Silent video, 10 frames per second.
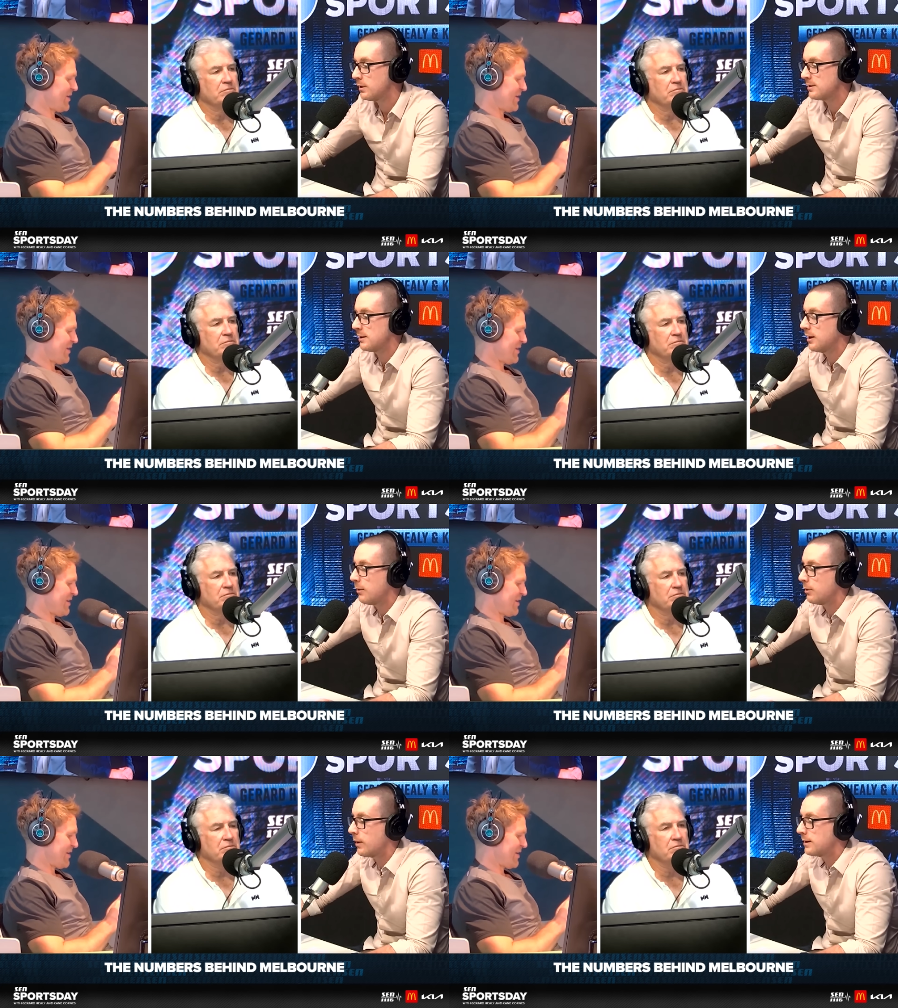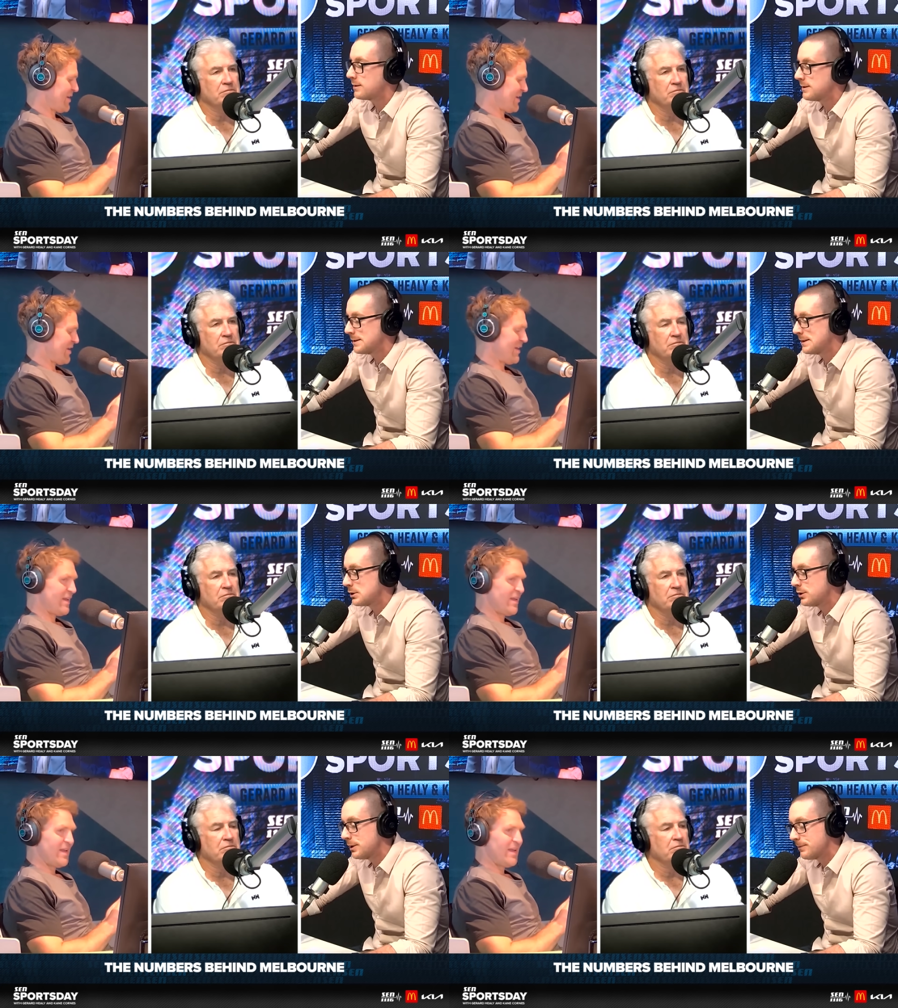Speaker 1: until we see the home and away
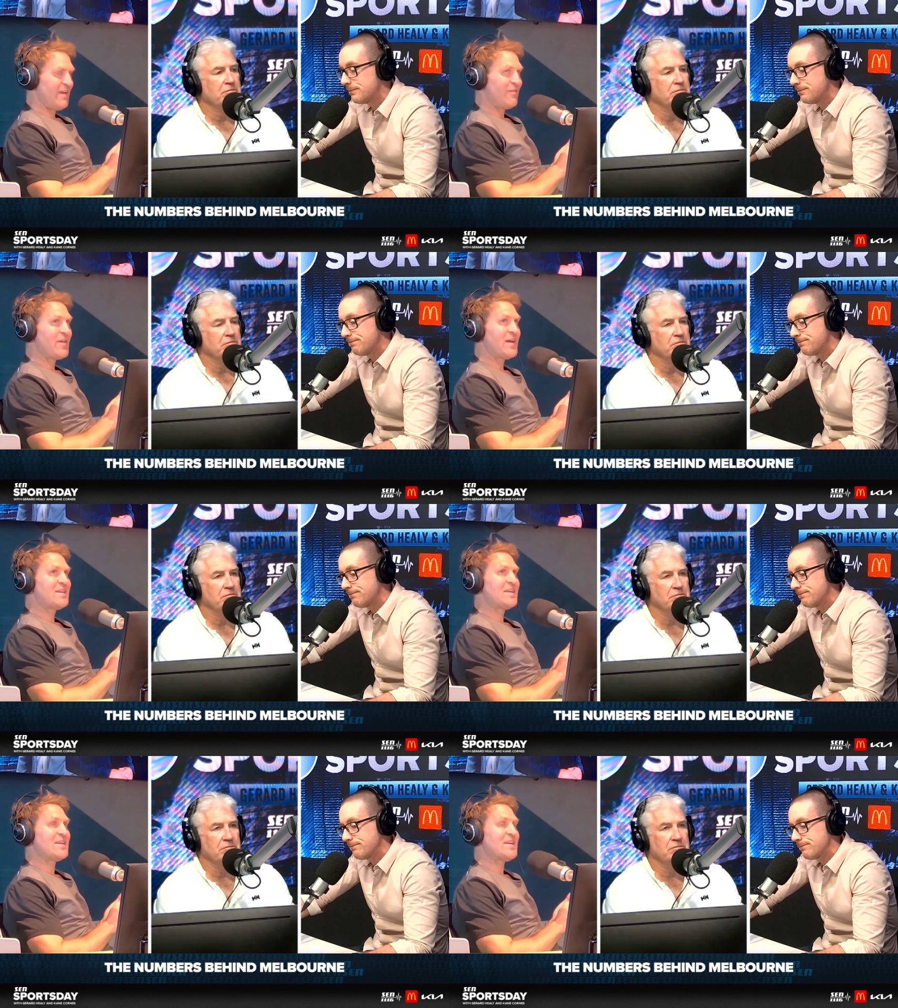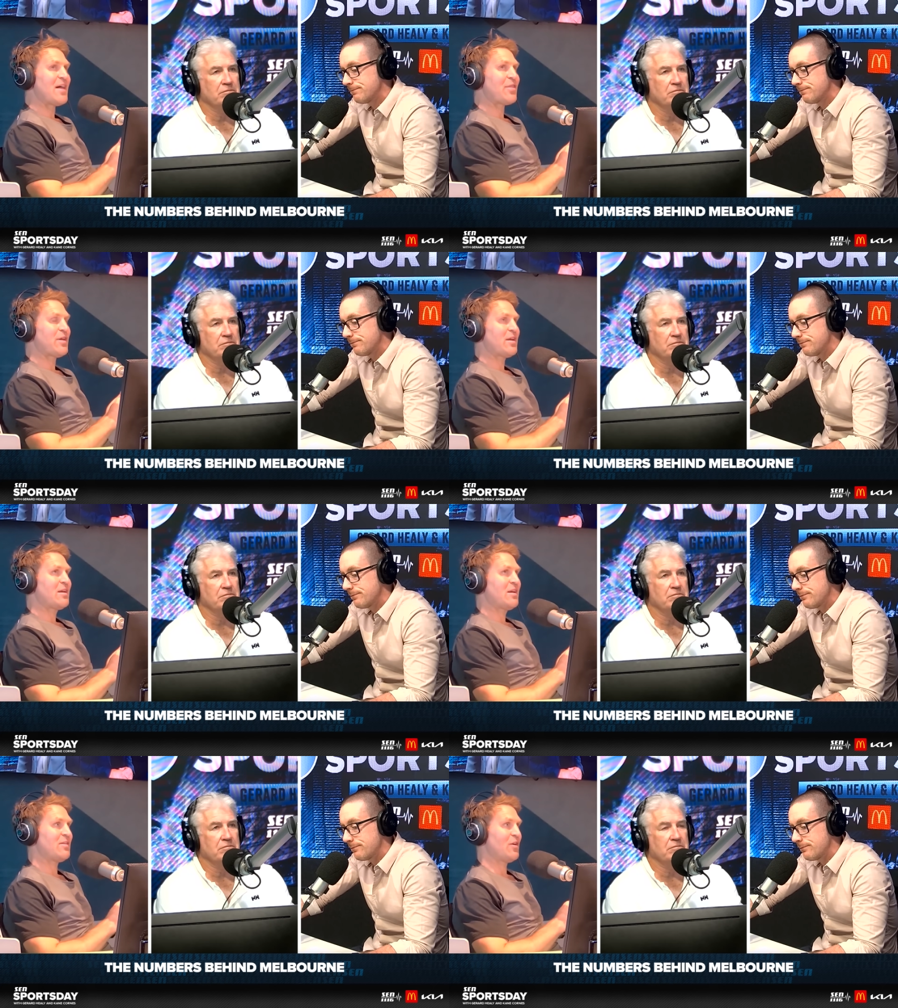season next year. If
Speaker 2: they did
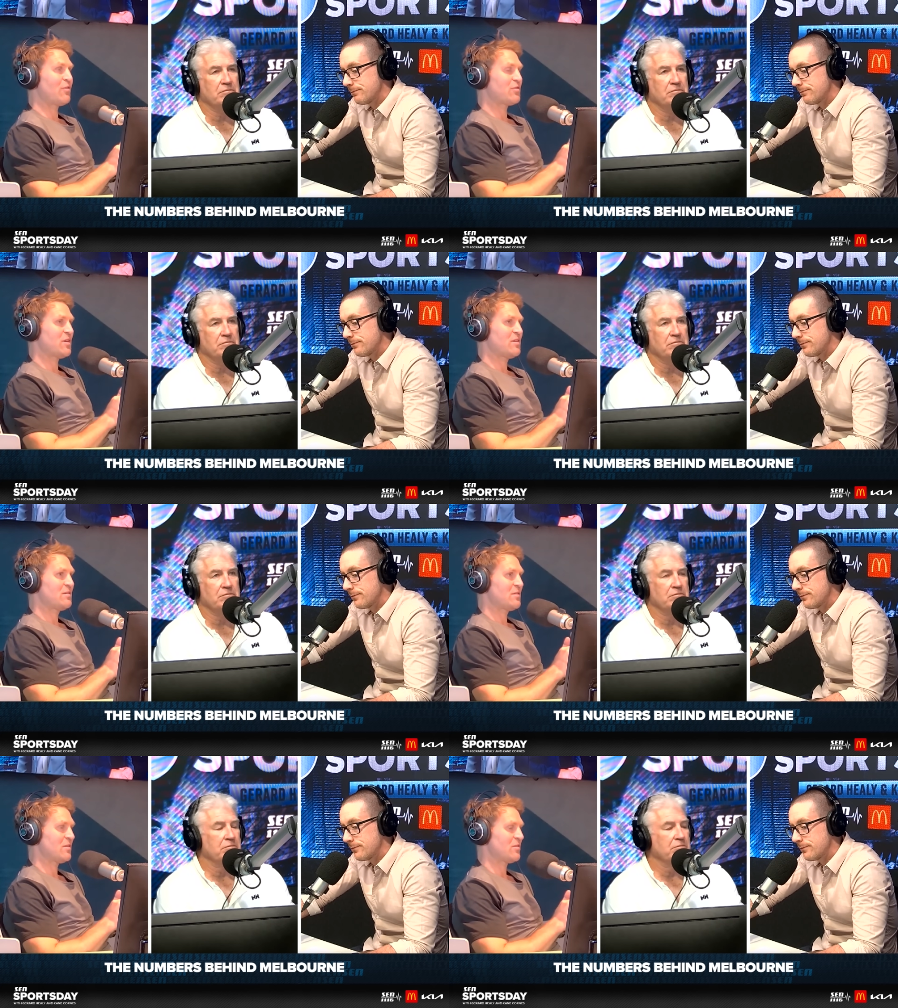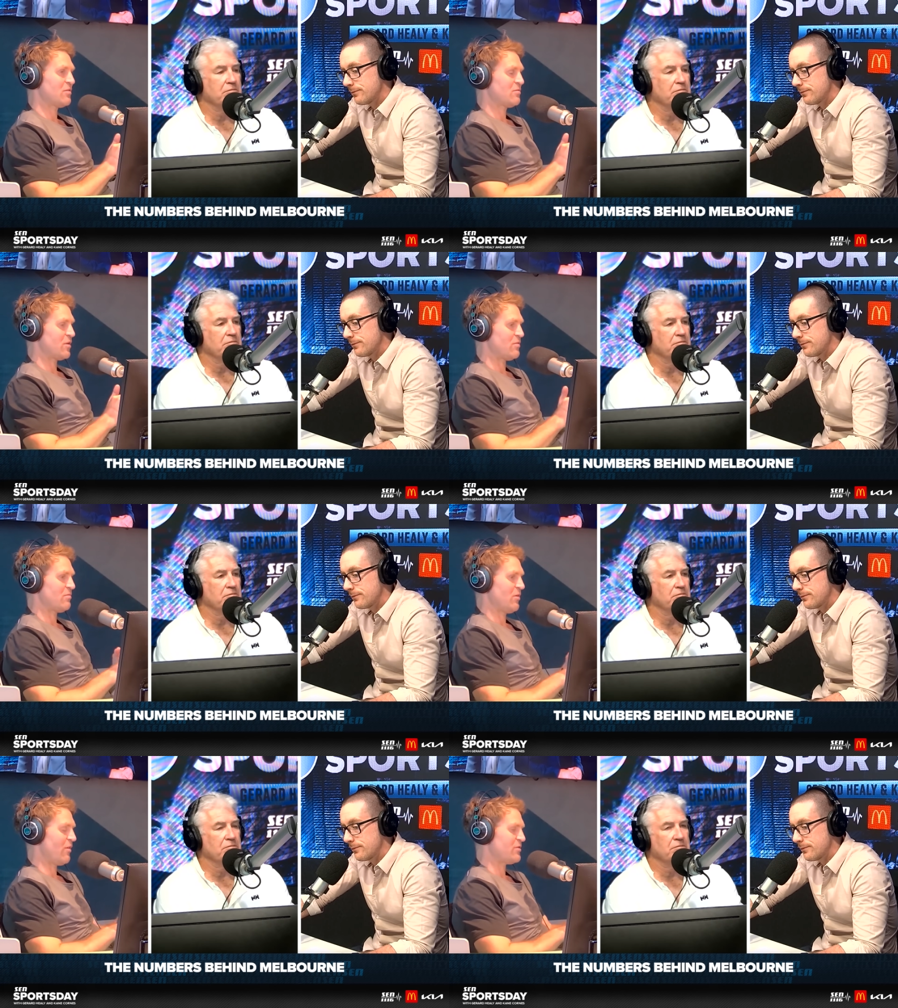nothing in the off season, so so
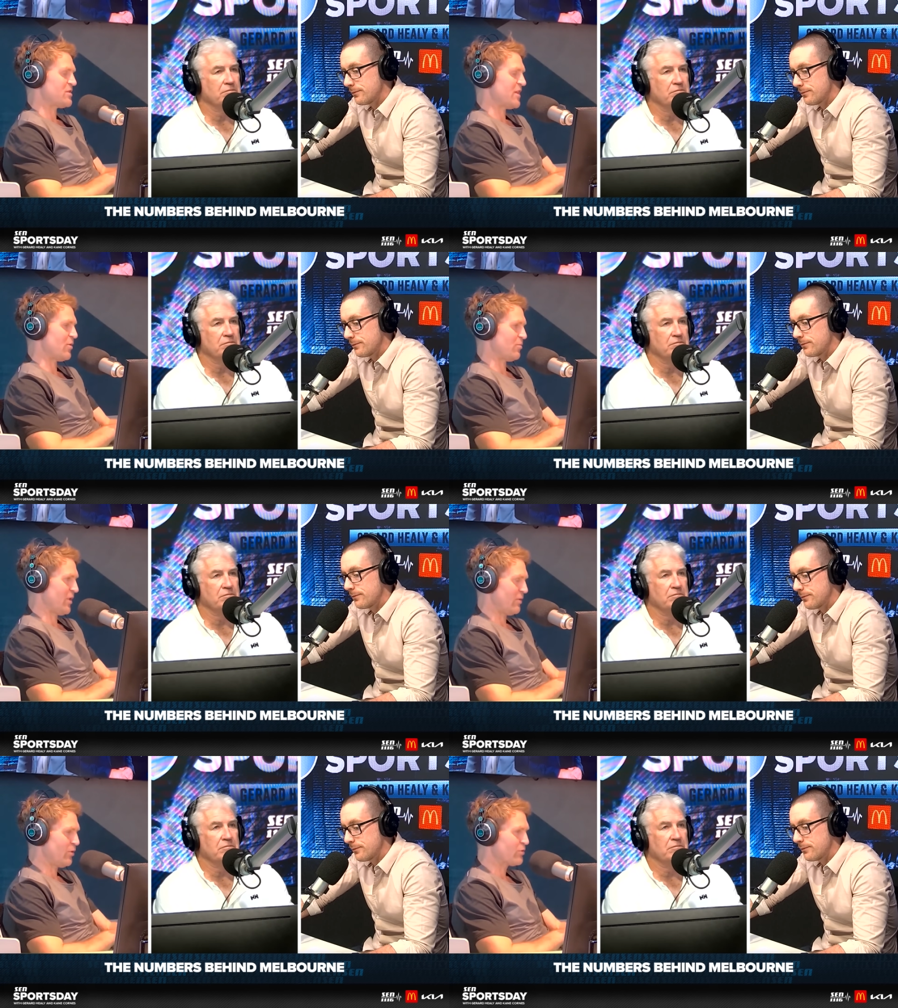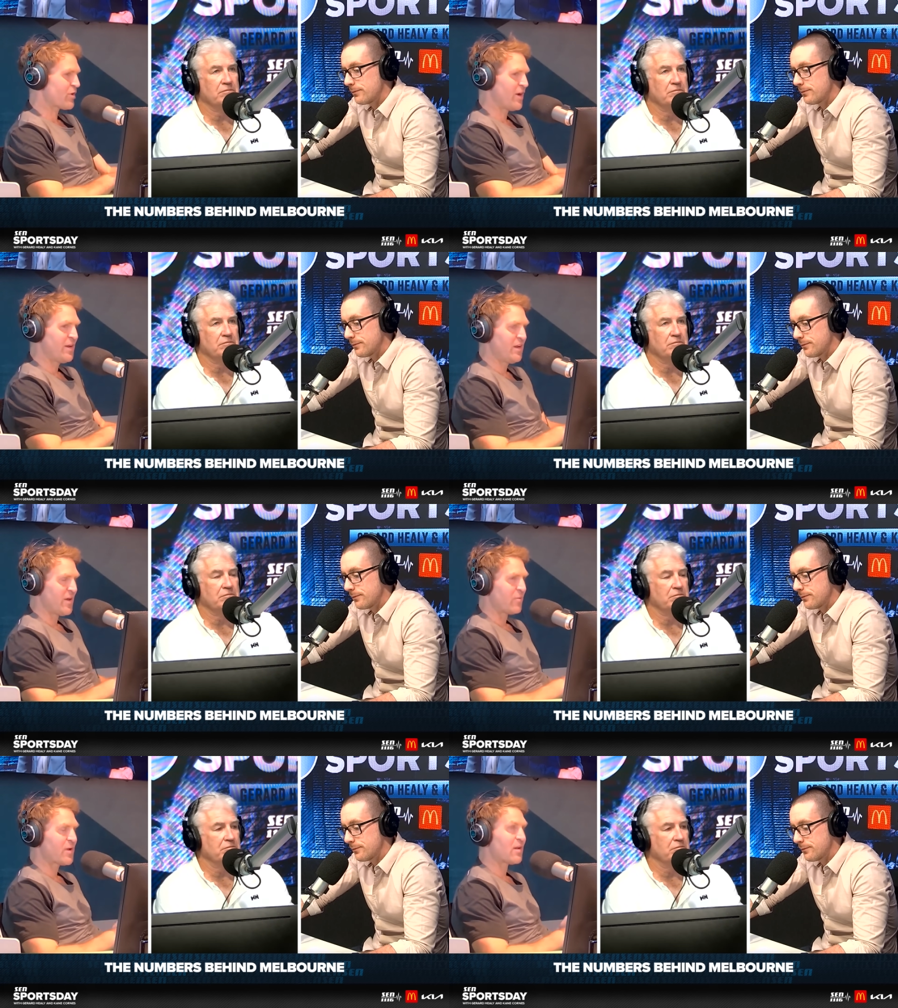obviously they'll they'll lose Grundy and
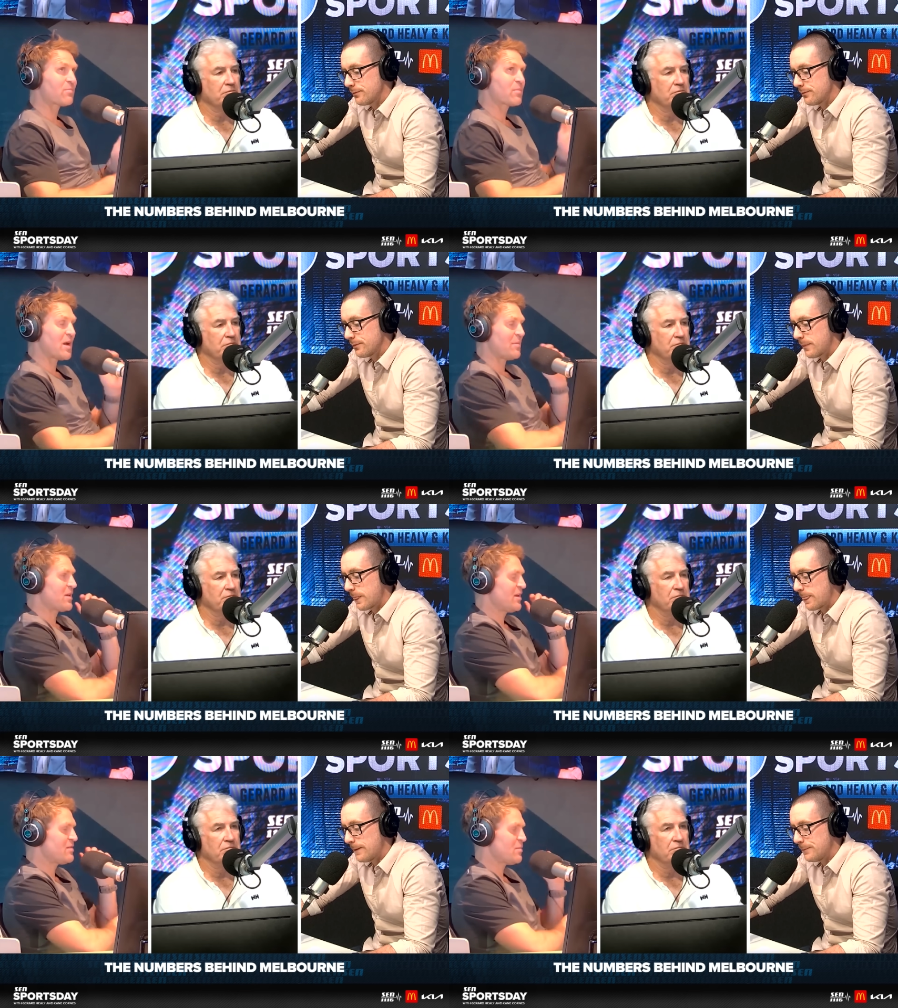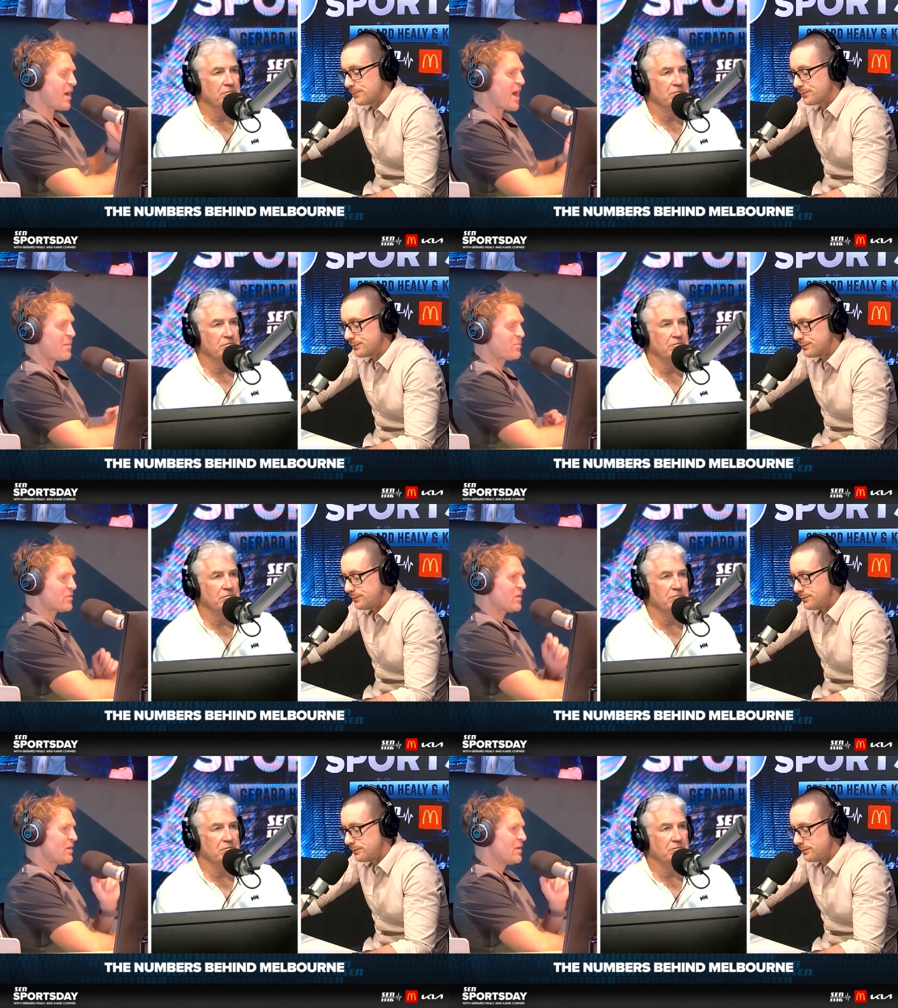they'll get a couple of kids in perhaps.